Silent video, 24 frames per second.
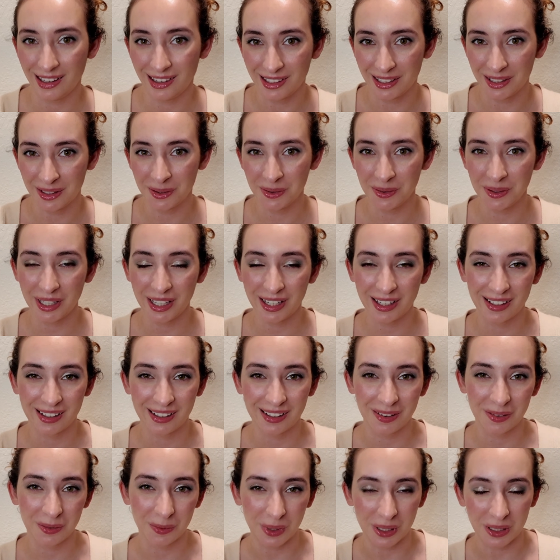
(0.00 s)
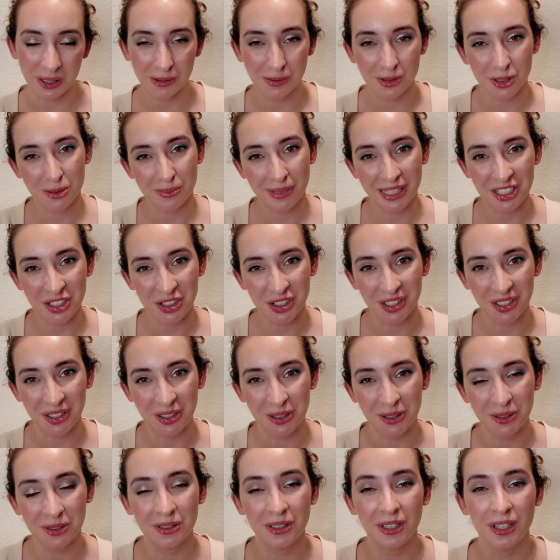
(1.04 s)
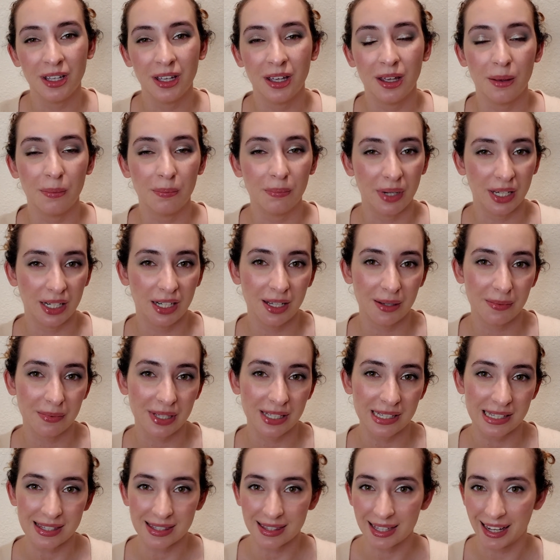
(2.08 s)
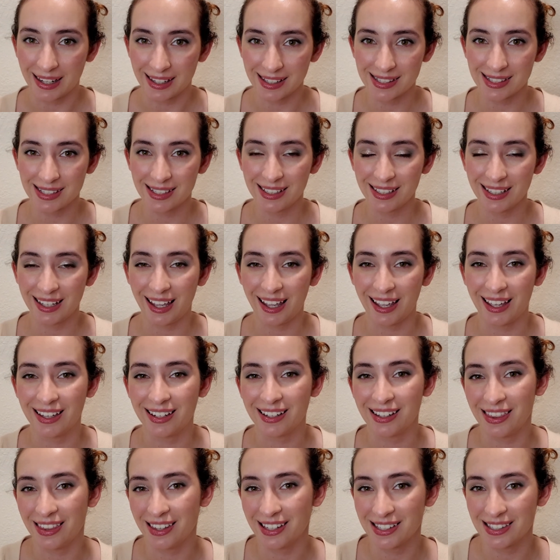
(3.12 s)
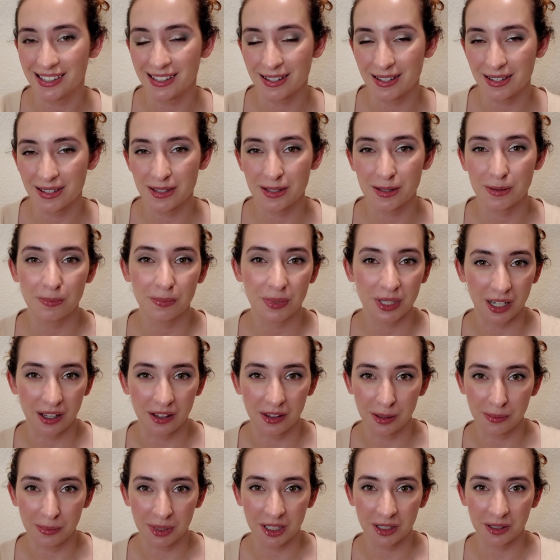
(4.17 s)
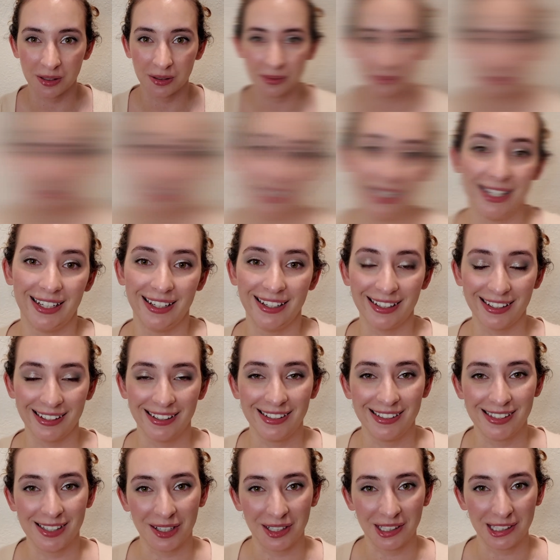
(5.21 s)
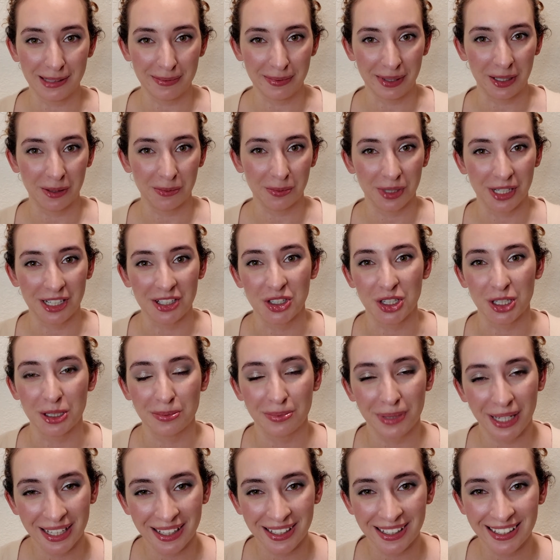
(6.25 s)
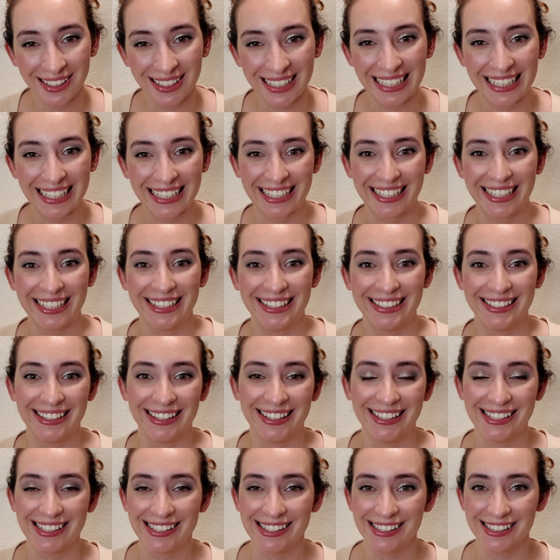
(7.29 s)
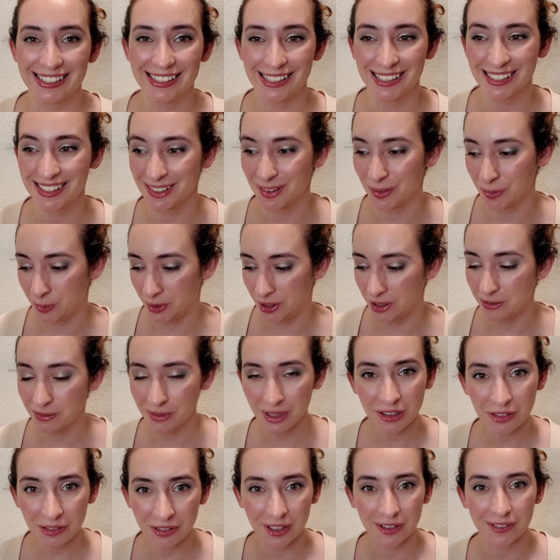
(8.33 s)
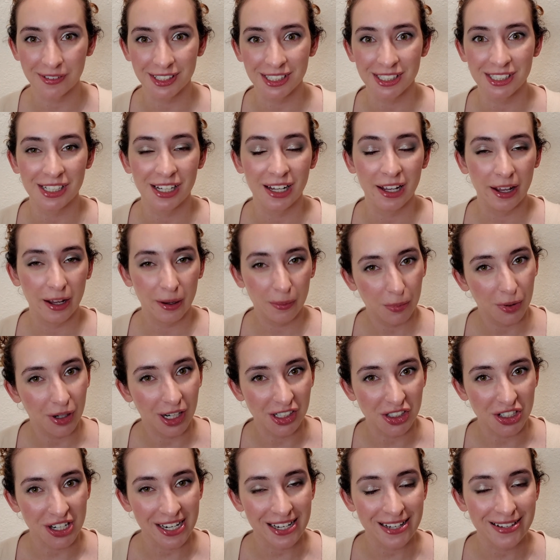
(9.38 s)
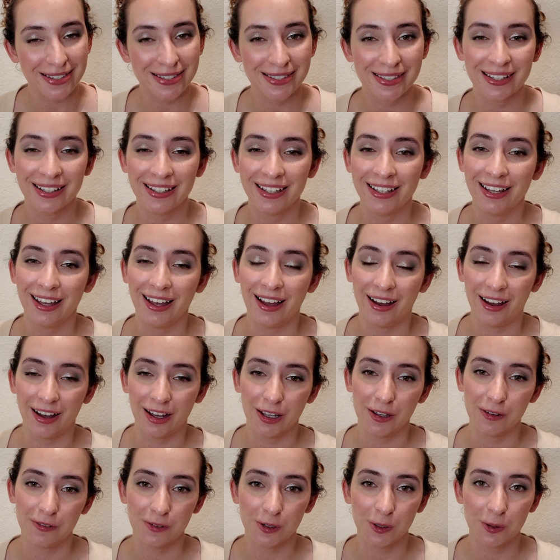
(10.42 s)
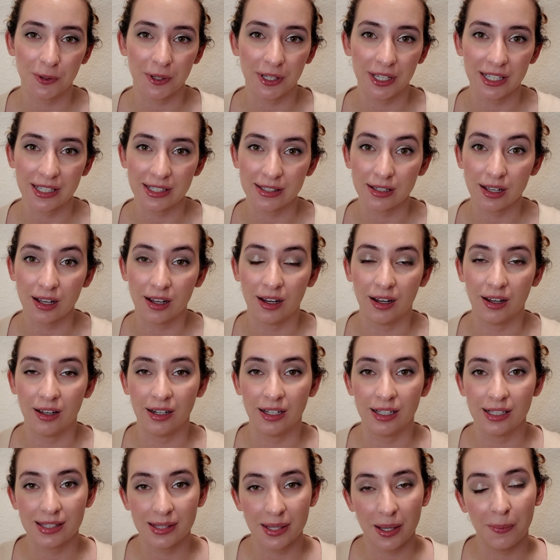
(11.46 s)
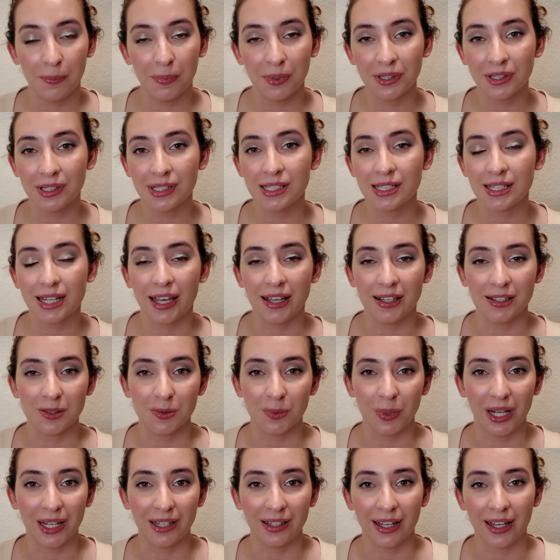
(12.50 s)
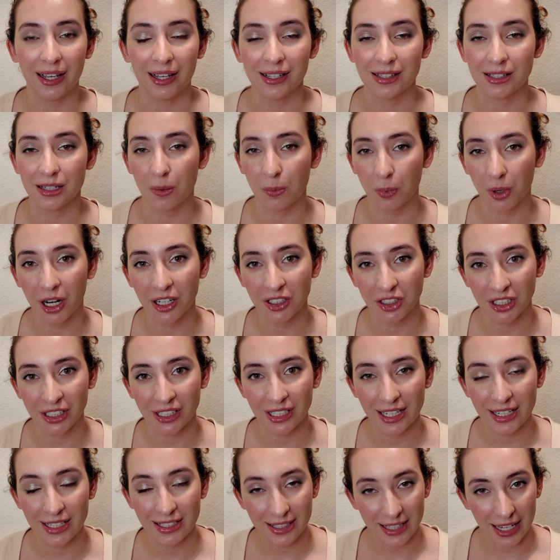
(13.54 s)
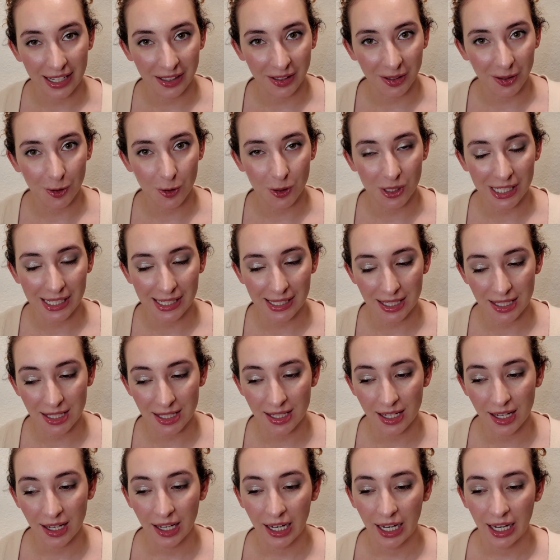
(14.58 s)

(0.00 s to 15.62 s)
Hello and welcome to my channel. My name is Lexi and this is Beyond the Mirror. Today is all about project panning and this is one of my favorite projects. I focus on samples as well as project 10 uses.